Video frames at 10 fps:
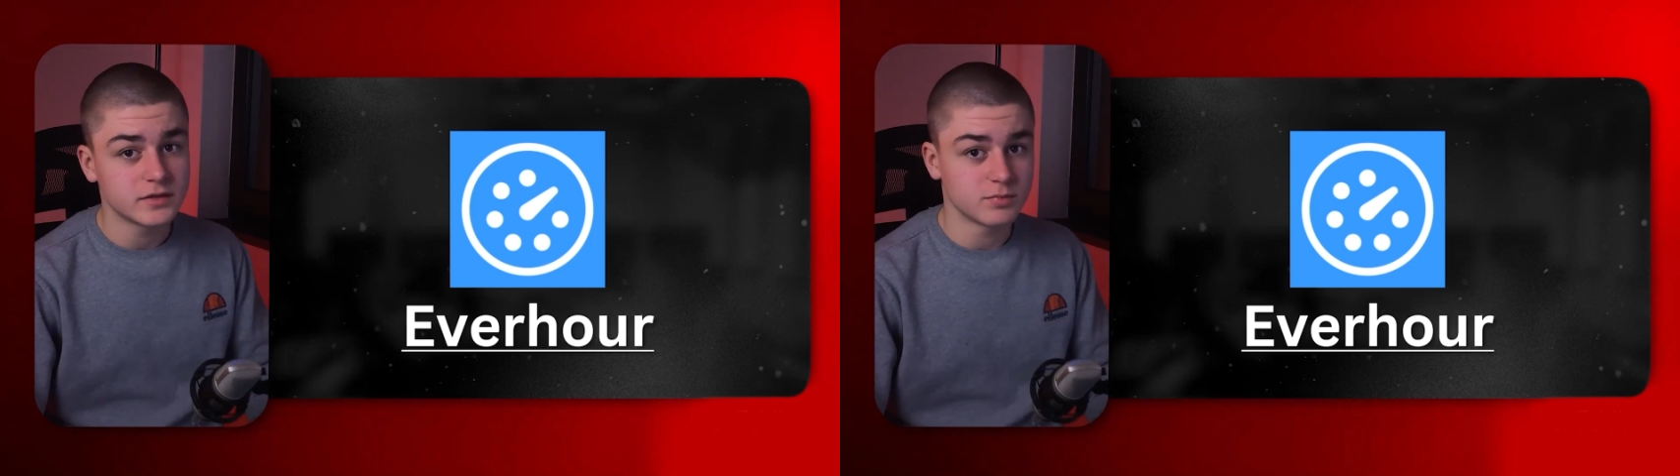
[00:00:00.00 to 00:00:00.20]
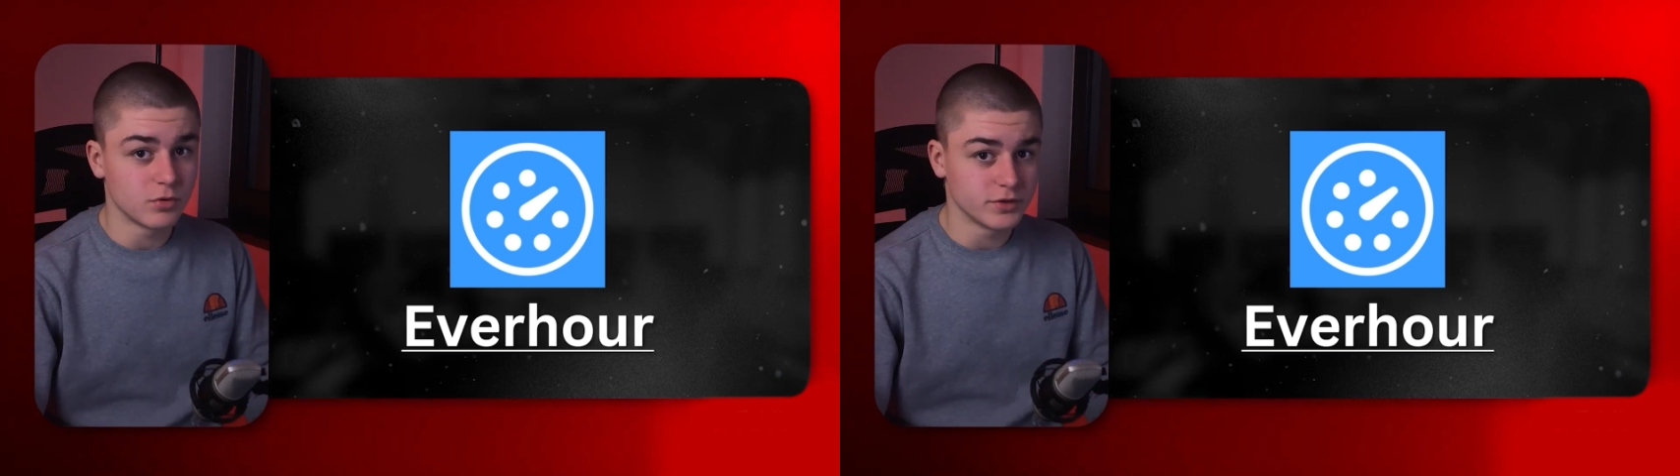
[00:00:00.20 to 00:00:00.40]

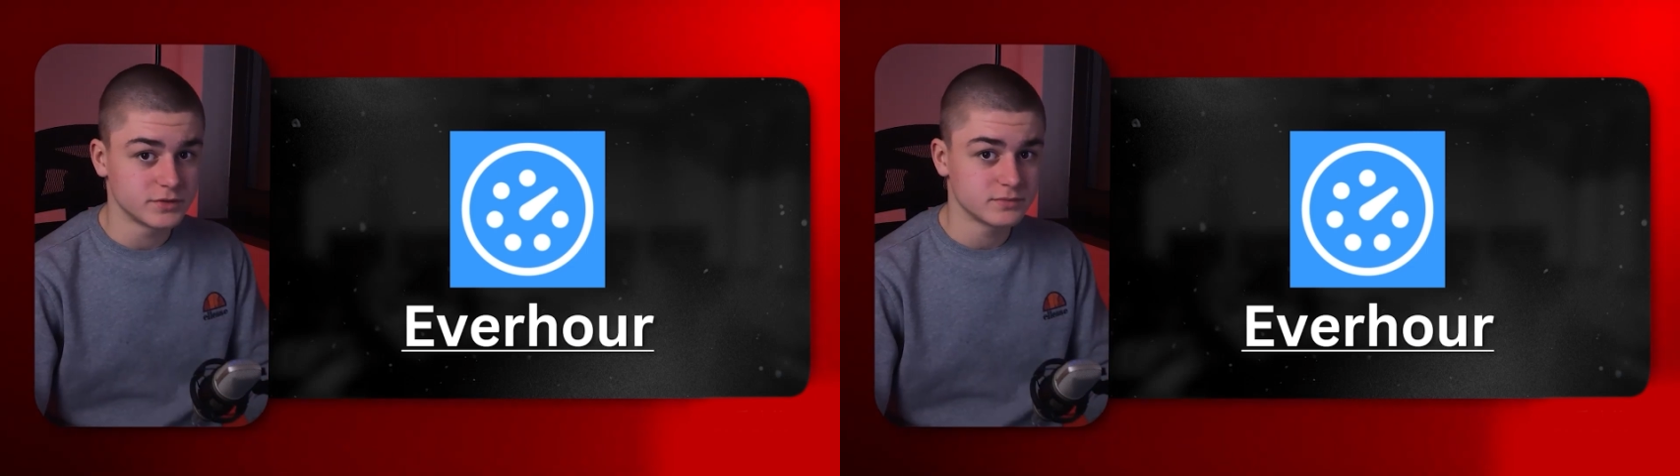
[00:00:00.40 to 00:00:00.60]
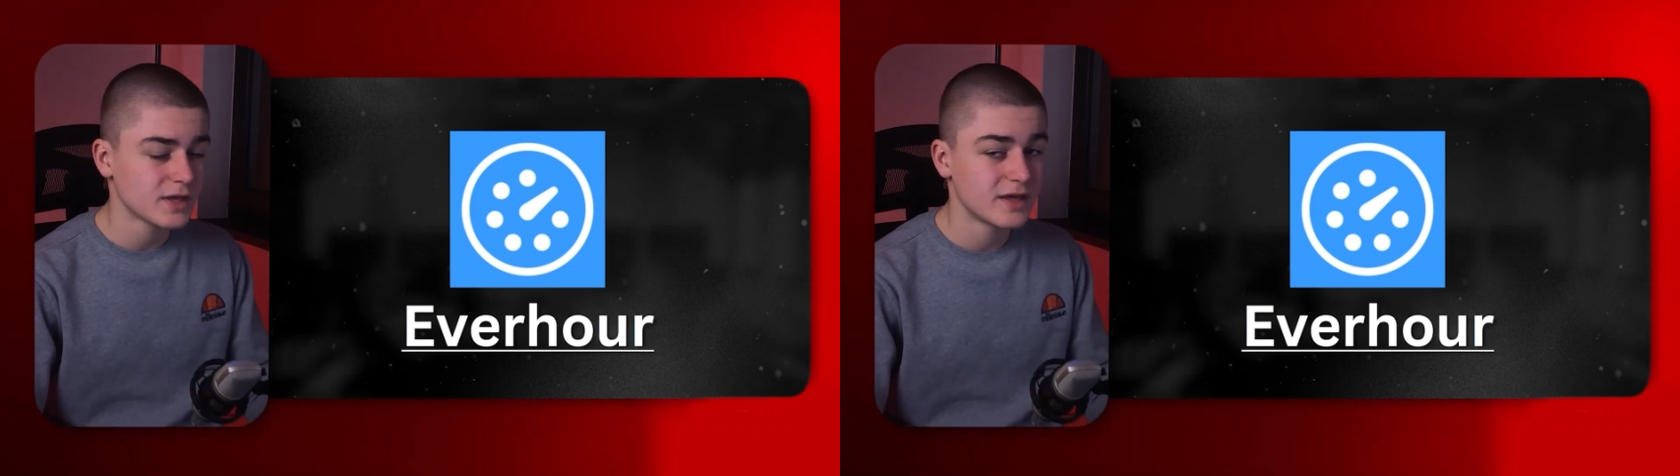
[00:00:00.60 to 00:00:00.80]
You get the
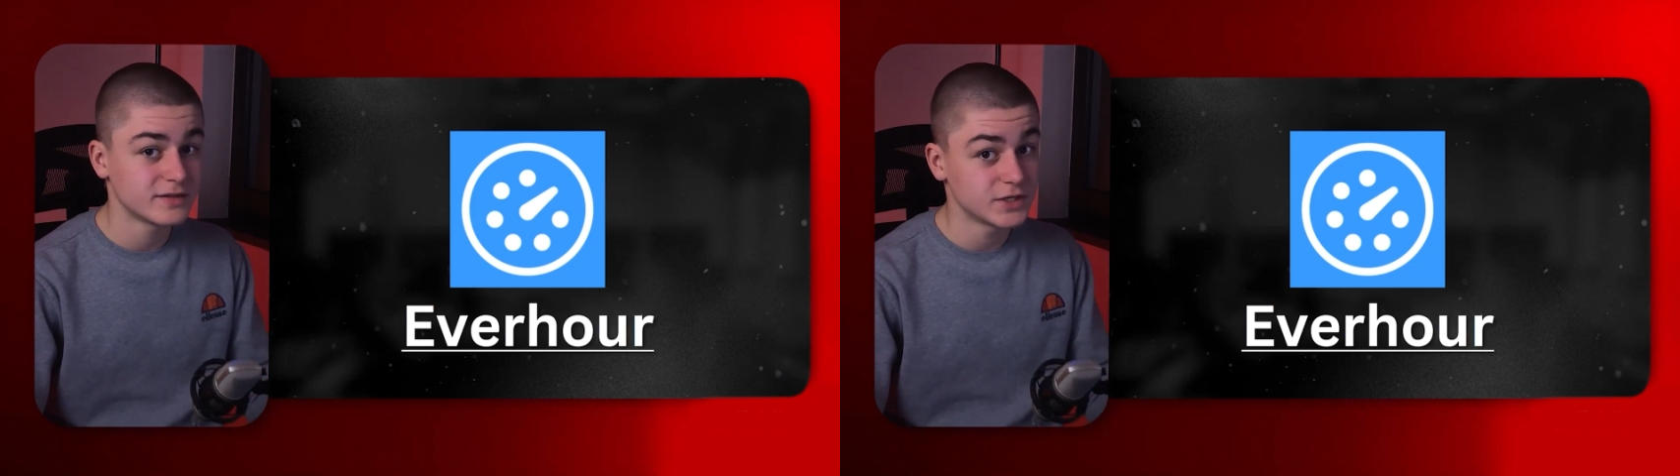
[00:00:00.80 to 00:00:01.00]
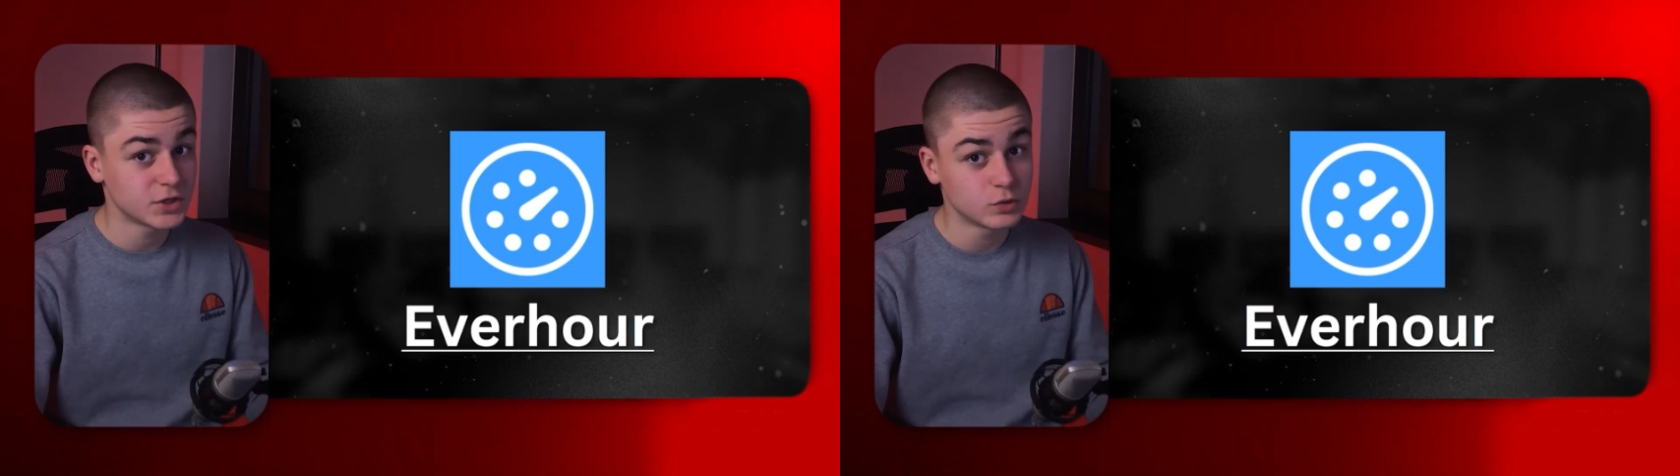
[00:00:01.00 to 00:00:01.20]
point.
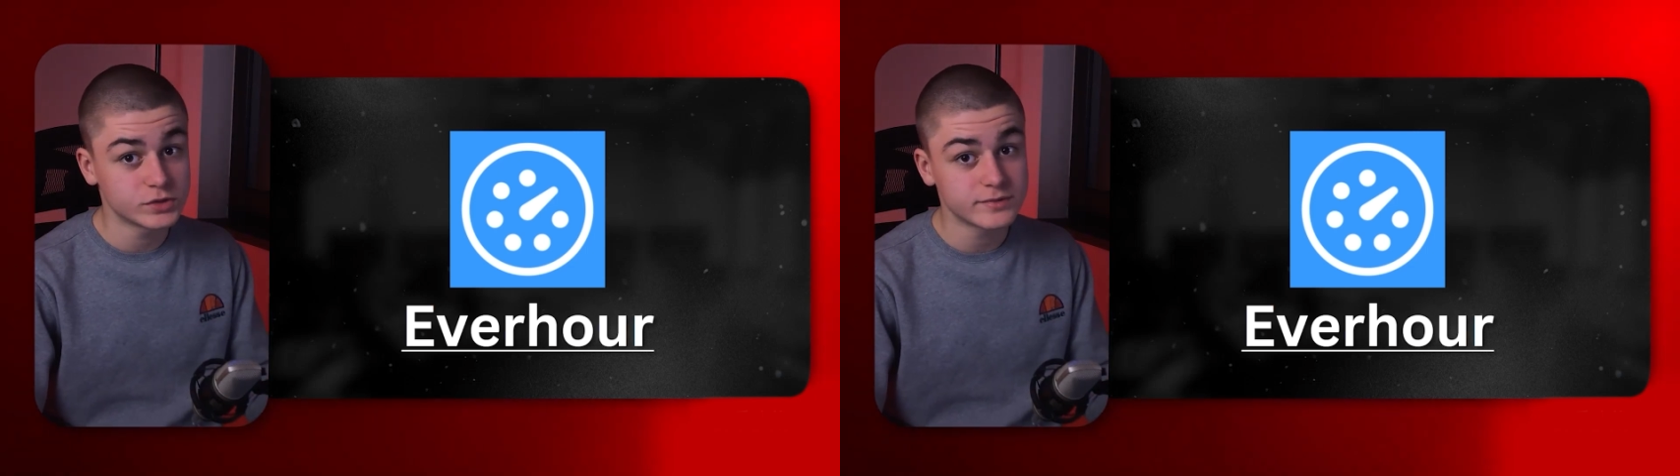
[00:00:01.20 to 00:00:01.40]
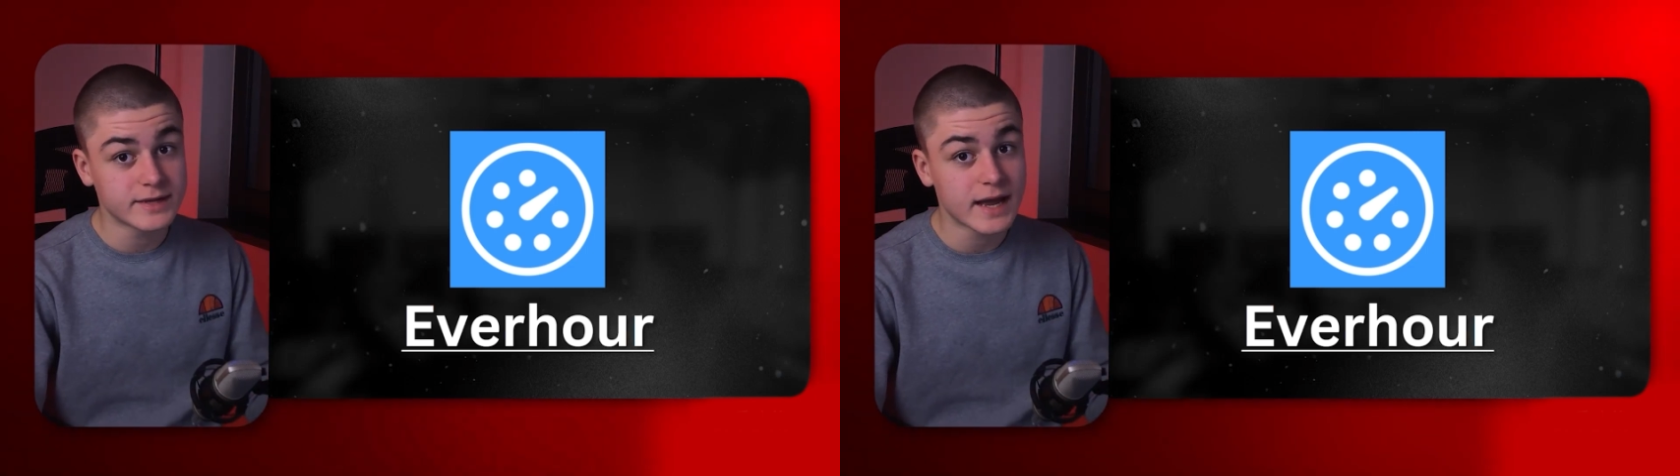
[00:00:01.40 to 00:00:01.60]
And then you
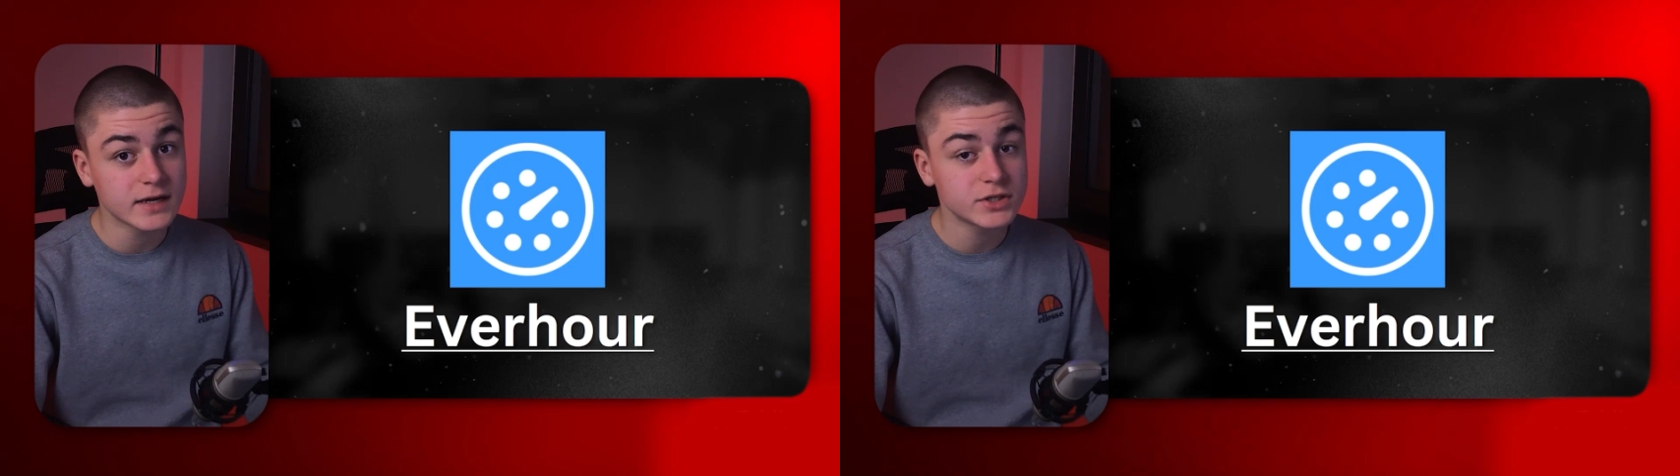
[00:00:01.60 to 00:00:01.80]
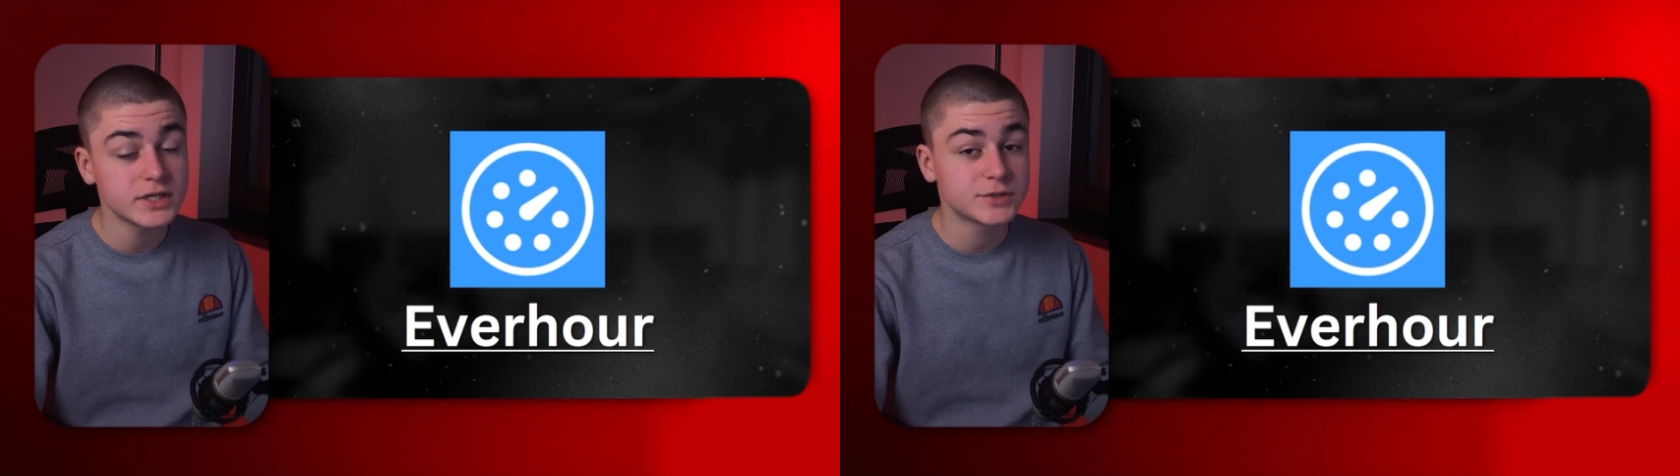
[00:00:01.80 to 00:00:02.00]
can also
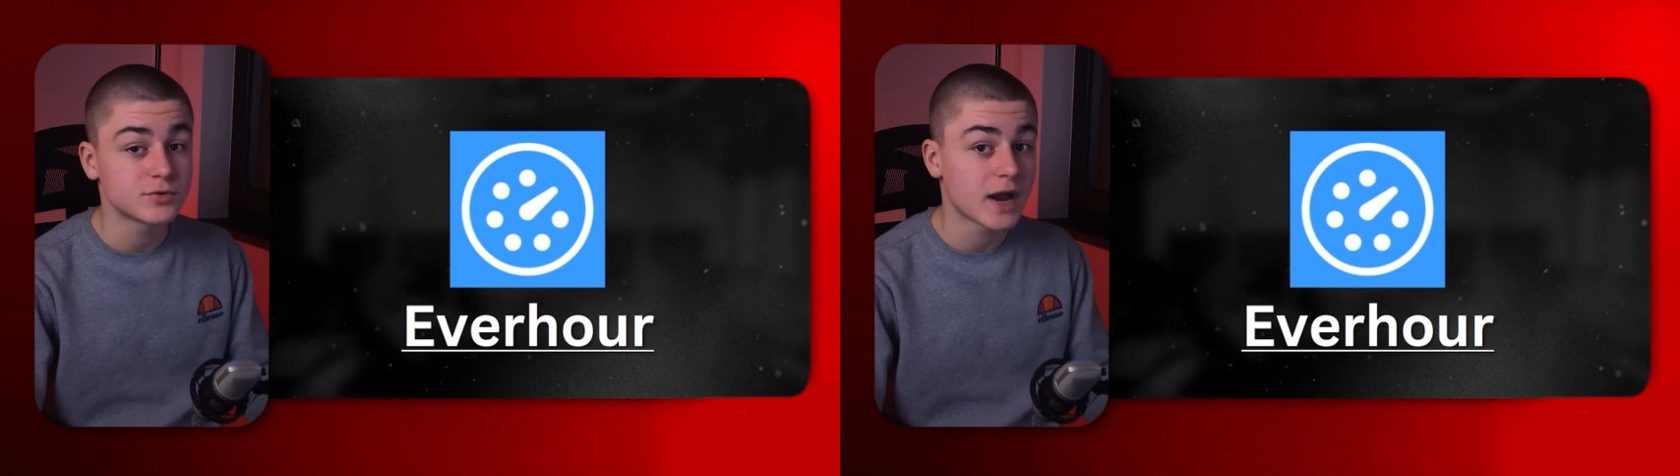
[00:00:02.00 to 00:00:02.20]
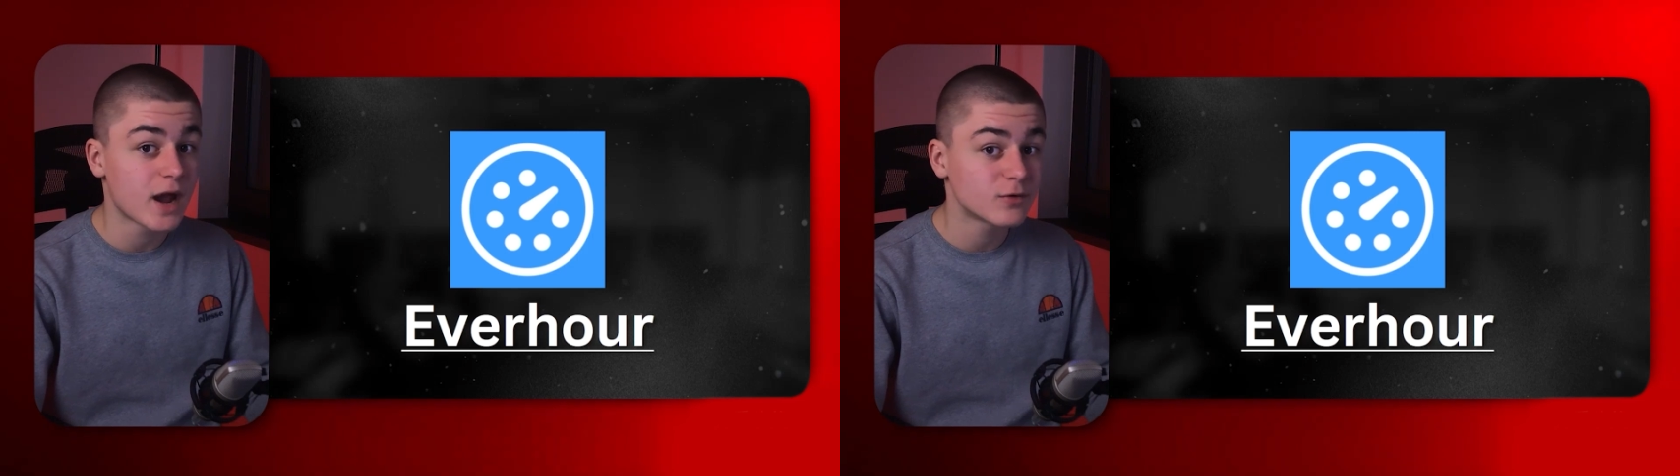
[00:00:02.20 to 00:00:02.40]

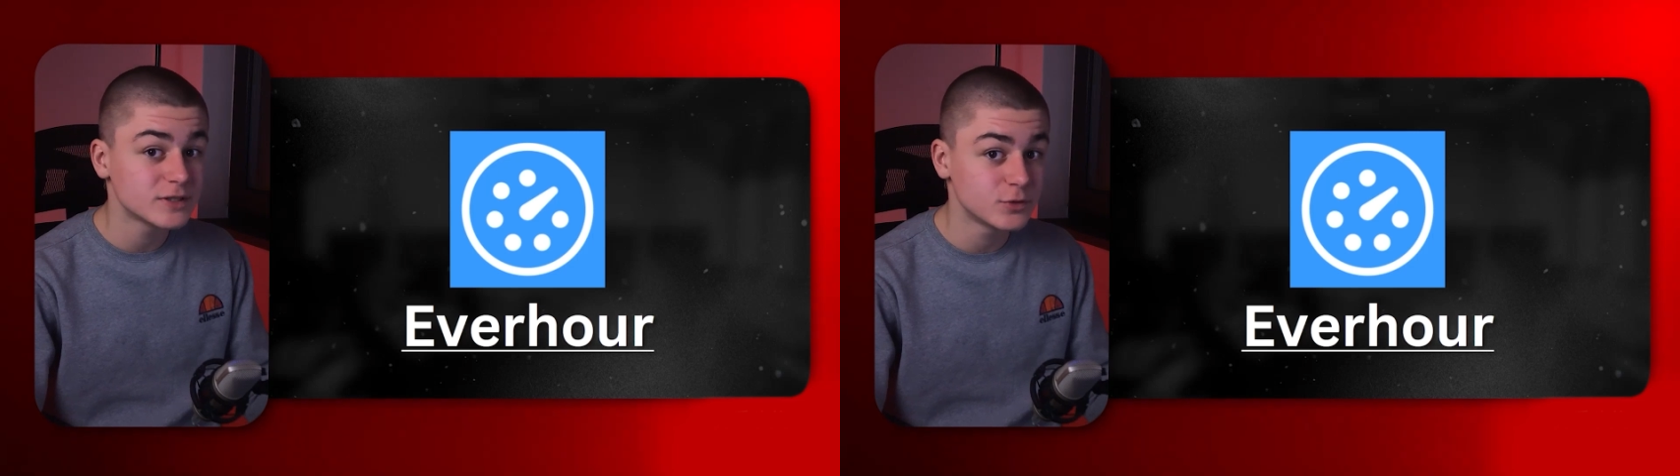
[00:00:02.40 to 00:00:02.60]
calculate your